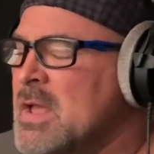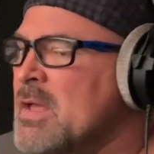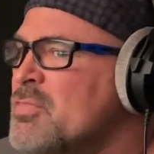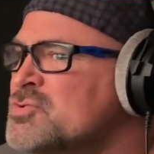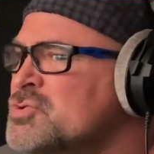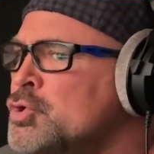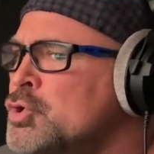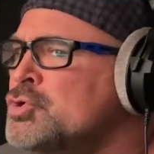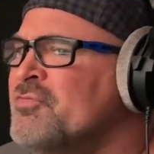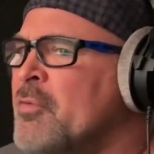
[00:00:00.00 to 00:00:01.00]
There's no
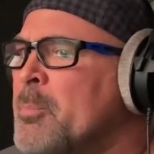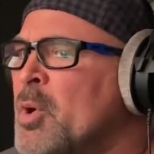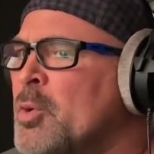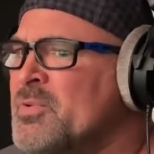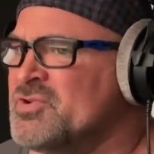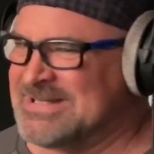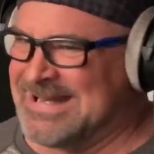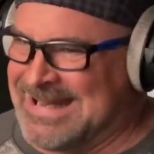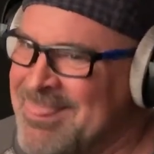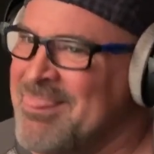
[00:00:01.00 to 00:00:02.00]
useful purpose
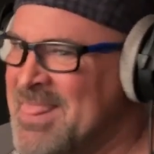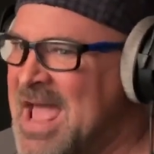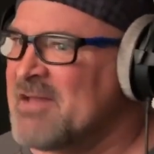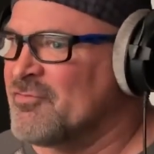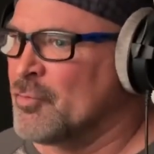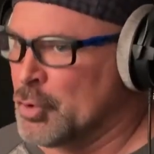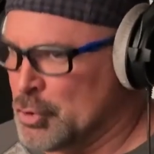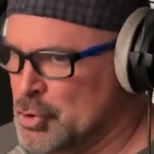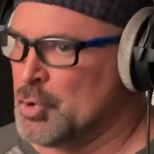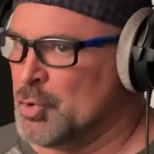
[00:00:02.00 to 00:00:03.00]
in that for
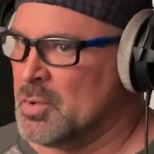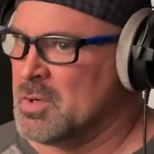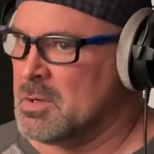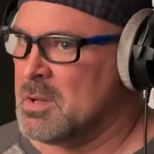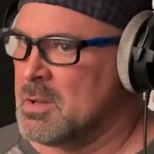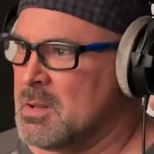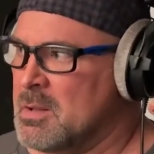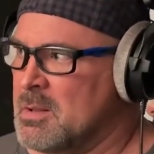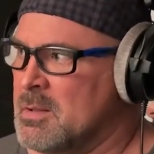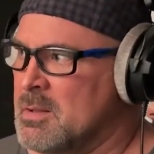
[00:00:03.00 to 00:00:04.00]
you.
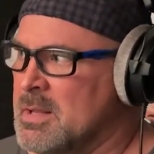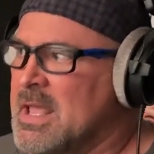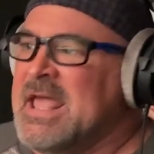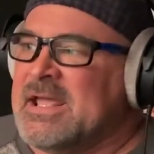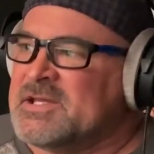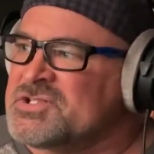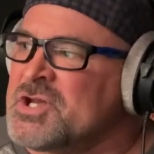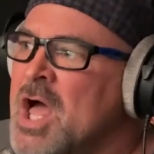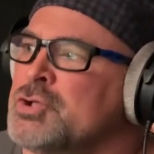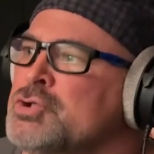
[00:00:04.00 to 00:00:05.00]
It's
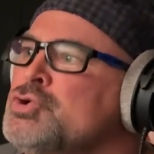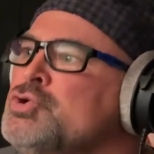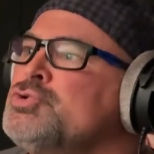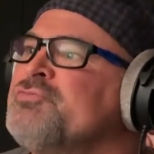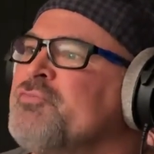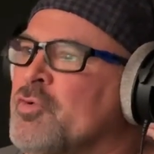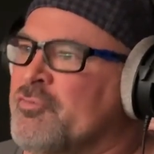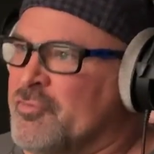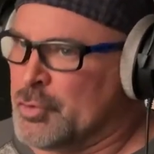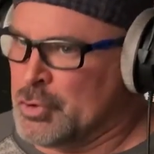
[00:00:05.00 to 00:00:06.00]
not useful
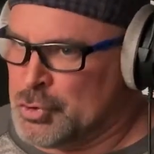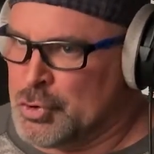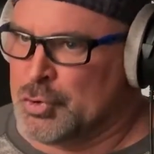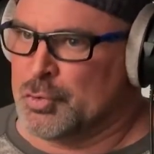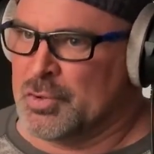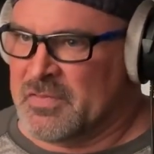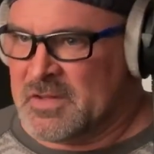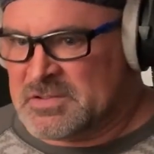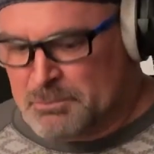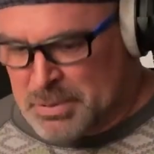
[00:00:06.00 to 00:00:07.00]
for you in
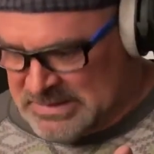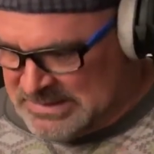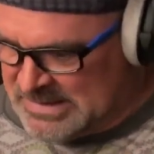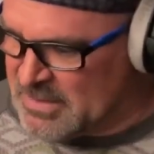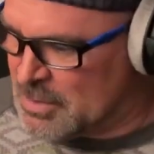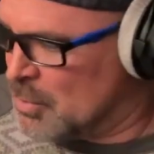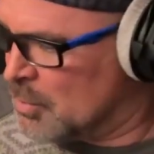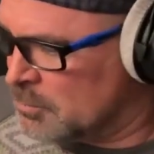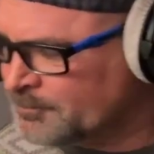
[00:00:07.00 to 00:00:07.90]
this political